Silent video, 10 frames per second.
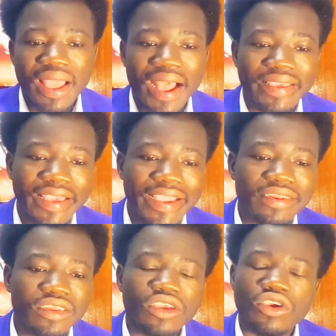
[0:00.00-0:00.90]

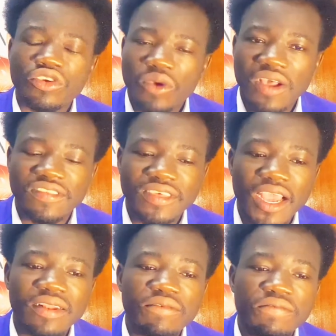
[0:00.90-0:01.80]
Again, you ask the
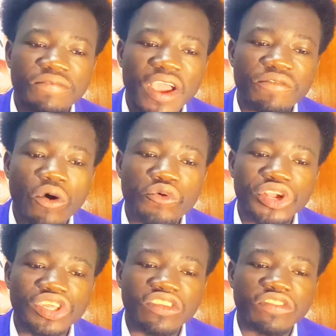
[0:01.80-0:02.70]
child 5
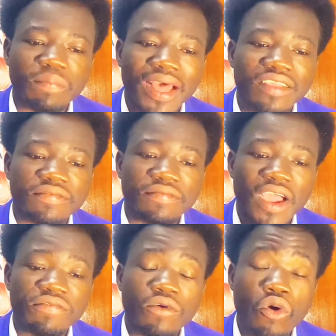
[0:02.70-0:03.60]
oranges plus
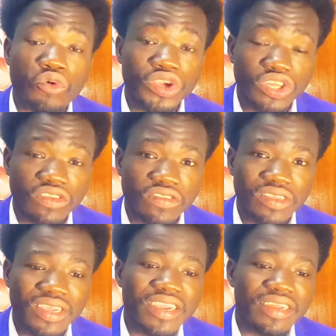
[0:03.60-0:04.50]
5 oranges.
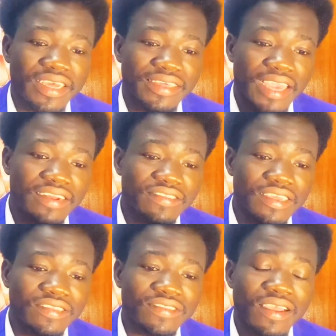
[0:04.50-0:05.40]
The child
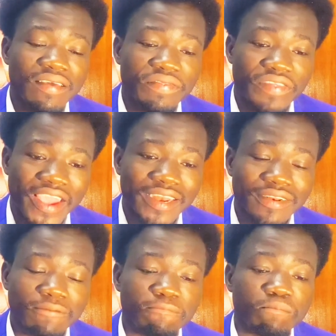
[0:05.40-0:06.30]
says
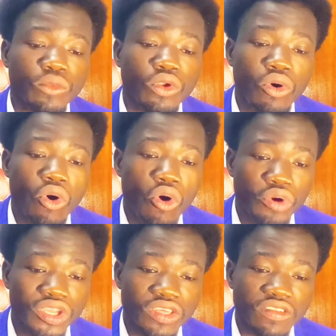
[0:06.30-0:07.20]
10
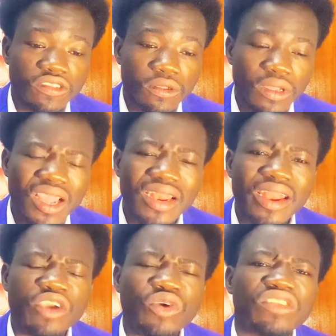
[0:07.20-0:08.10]
oranges.
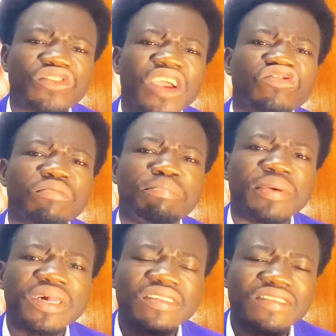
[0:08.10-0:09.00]
Now you are trying to
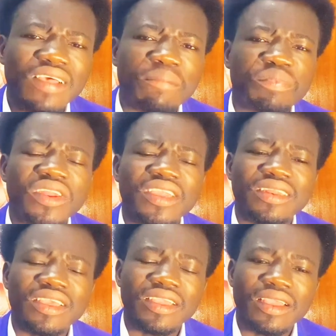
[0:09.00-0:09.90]
build something in
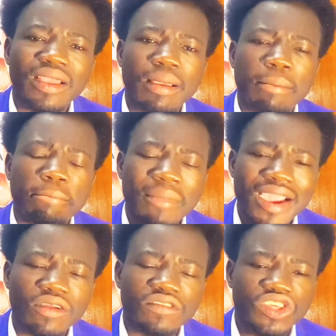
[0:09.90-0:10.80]
the
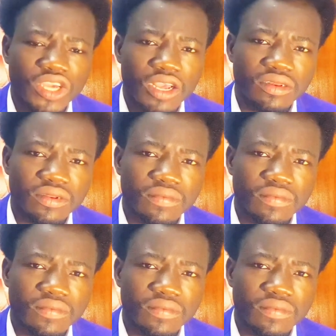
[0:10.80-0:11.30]
mind of the child.